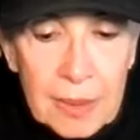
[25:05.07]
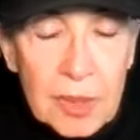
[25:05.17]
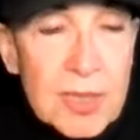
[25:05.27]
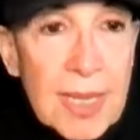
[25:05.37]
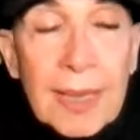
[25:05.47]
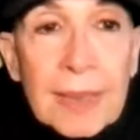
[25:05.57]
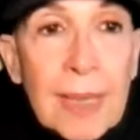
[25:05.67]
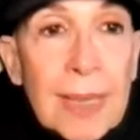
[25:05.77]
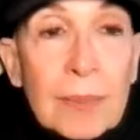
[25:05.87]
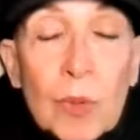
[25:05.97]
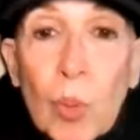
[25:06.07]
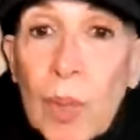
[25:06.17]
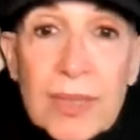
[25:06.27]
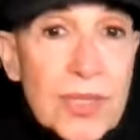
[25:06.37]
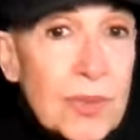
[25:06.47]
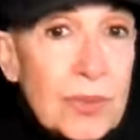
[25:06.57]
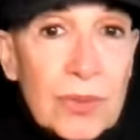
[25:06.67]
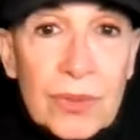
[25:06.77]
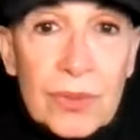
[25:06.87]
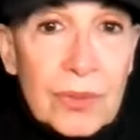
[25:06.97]
because uh, I am quite
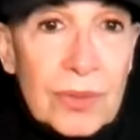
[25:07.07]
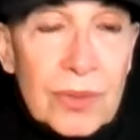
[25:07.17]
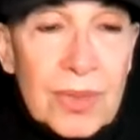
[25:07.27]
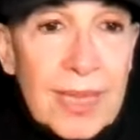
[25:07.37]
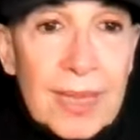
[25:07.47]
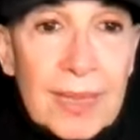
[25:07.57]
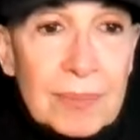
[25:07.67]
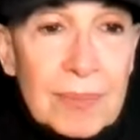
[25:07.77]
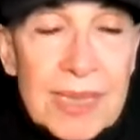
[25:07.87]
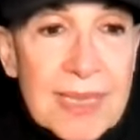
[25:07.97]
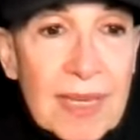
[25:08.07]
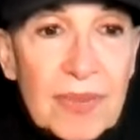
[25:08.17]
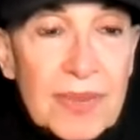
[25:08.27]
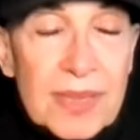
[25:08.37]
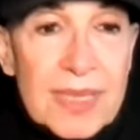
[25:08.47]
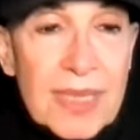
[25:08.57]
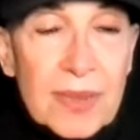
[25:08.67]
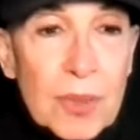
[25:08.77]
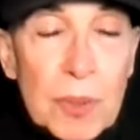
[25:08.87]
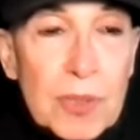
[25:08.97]
certain that myself and this
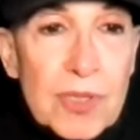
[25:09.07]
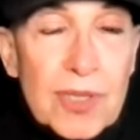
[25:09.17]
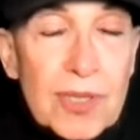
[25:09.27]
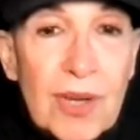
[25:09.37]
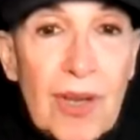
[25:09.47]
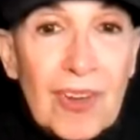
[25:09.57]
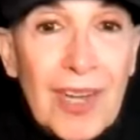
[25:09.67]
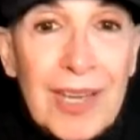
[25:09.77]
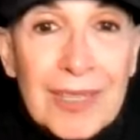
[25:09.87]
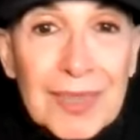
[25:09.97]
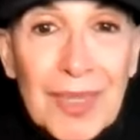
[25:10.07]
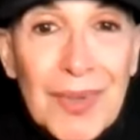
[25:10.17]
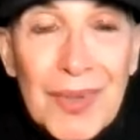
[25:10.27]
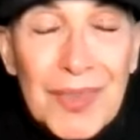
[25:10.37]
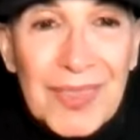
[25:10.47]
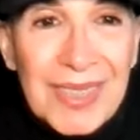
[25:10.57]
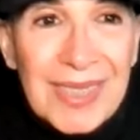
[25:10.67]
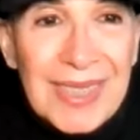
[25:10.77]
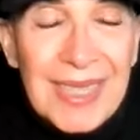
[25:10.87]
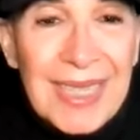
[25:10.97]
other person are not alone
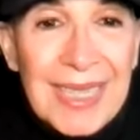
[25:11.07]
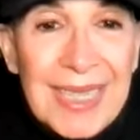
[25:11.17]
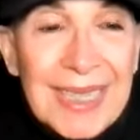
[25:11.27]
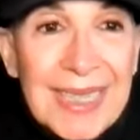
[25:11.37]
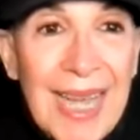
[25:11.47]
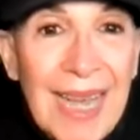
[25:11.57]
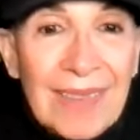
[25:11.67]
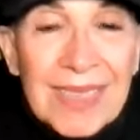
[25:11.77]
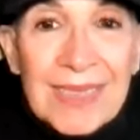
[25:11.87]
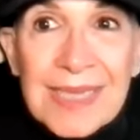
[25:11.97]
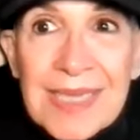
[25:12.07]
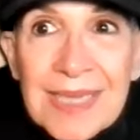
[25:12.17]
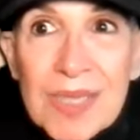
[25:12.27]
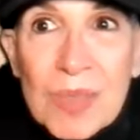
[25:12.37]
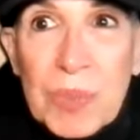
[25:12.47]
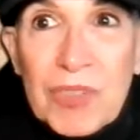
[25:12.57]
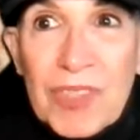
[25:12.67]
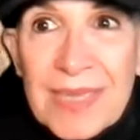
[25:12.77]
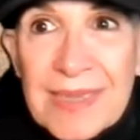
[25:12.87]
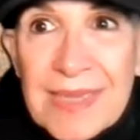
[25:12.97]
in having this
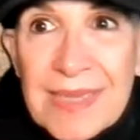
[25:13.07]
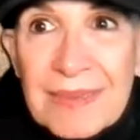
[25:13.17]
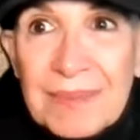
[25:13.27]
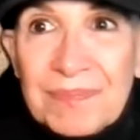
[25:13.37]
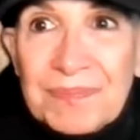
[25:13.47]
experience.